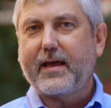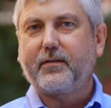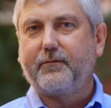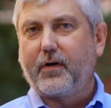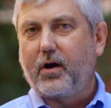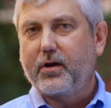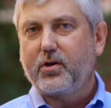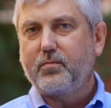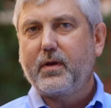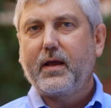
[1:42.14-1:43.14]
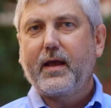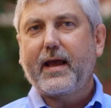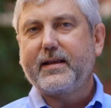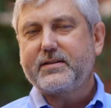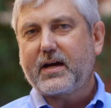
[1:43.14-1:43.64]
at the volume
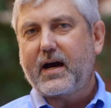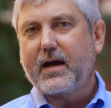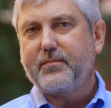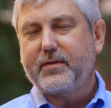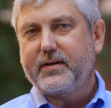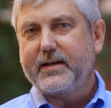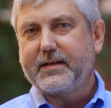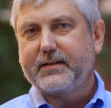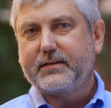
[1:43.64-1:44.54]
and time they're needed?